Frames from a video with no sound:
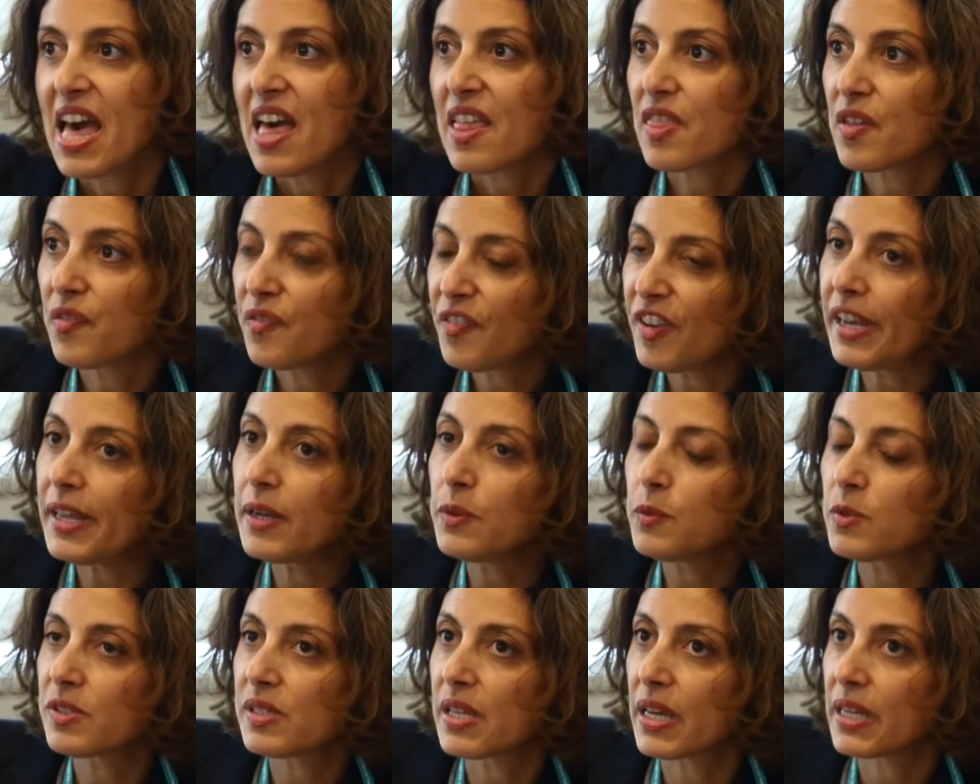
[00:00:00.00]
the feeling
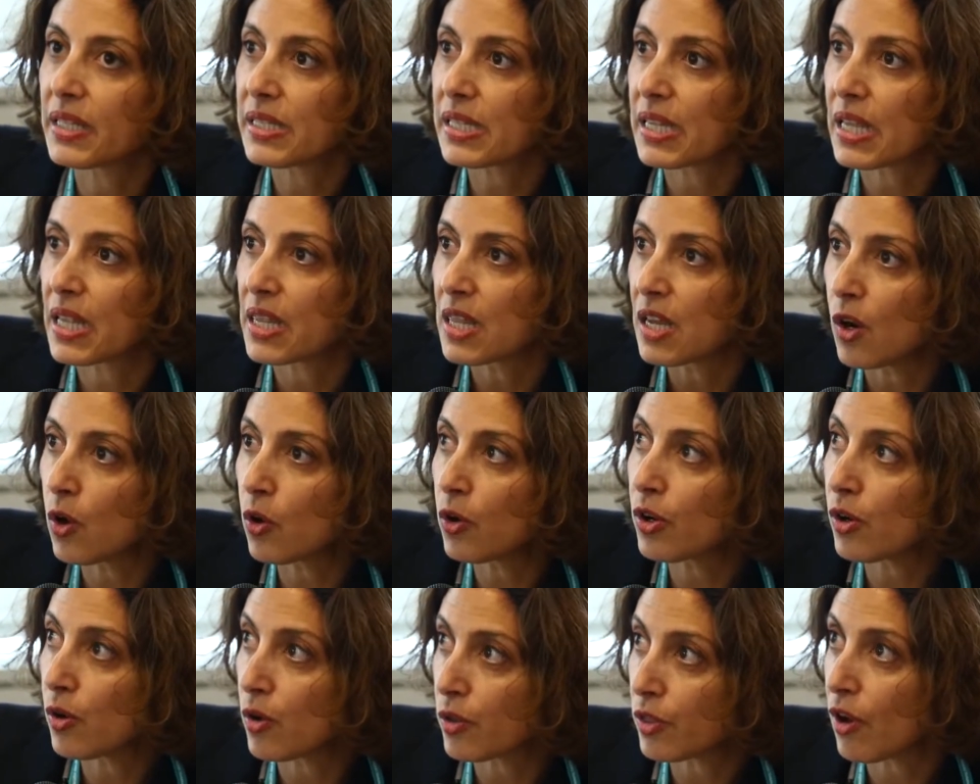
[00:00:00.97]
was that the
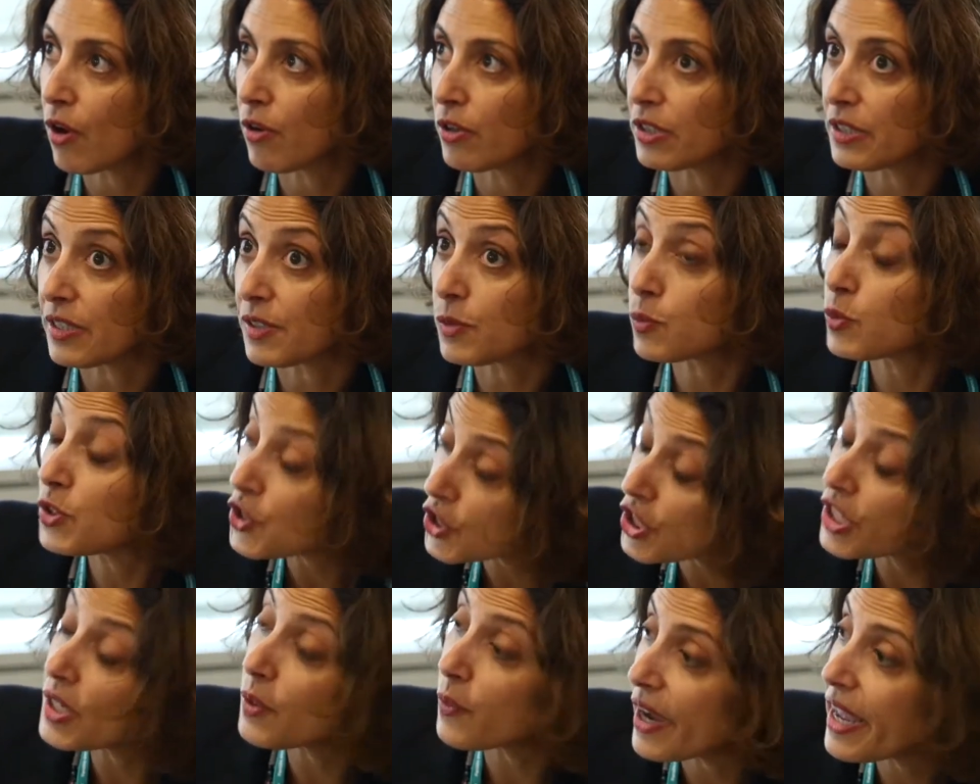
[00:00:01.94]
local authorities, which
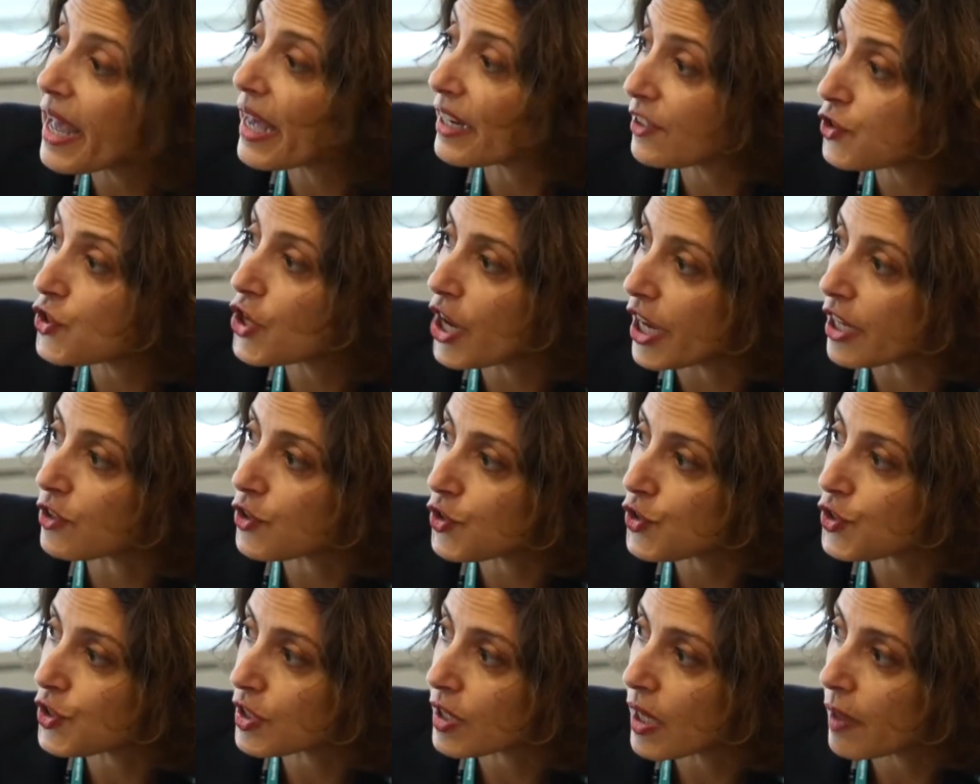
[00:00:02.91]
in a way had
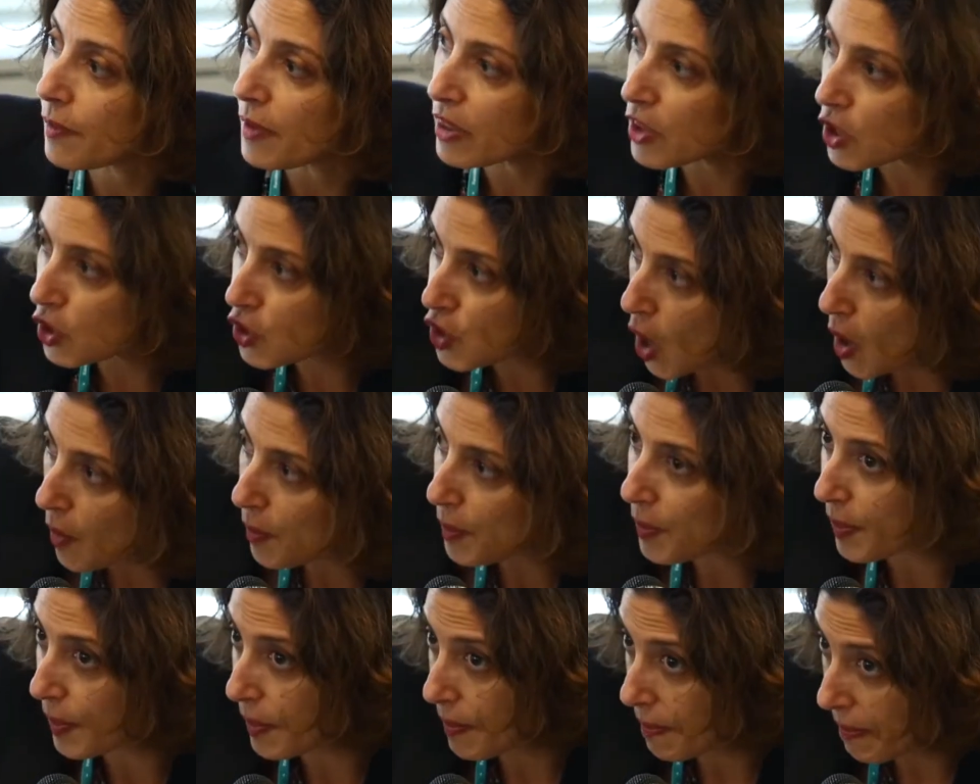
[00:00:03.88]
changed, I mean, the
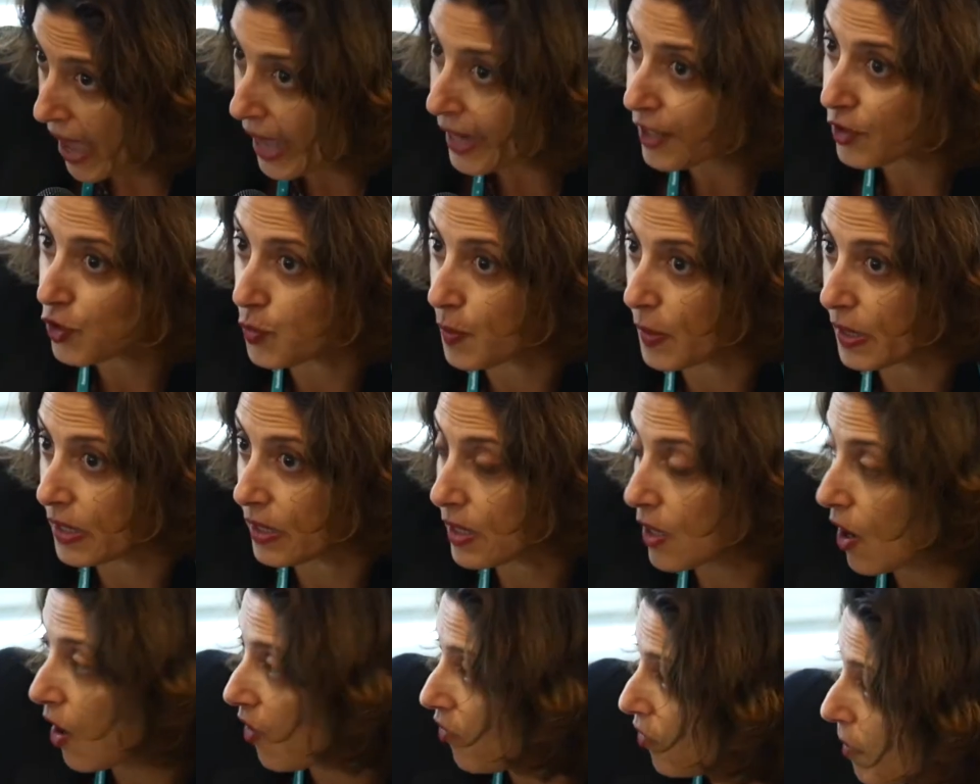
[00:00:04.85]
top
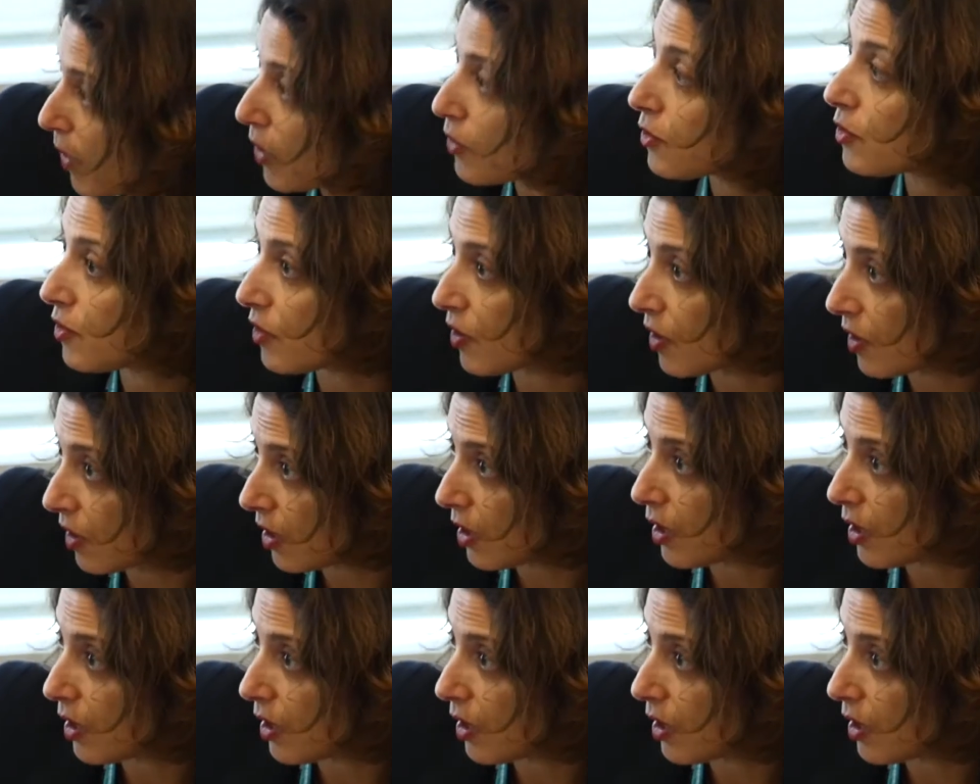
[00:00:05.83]
management of most